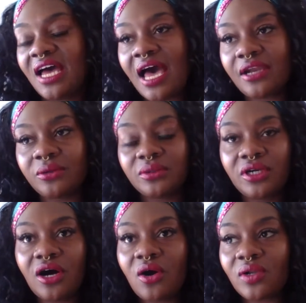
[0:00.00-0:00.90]
I
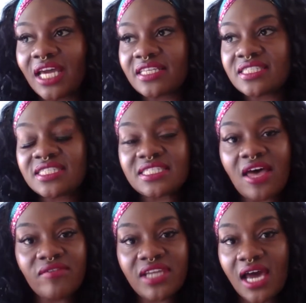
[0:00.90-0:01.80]
don't know, like
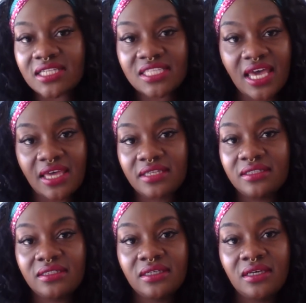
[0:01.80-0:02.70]
7 out of 10.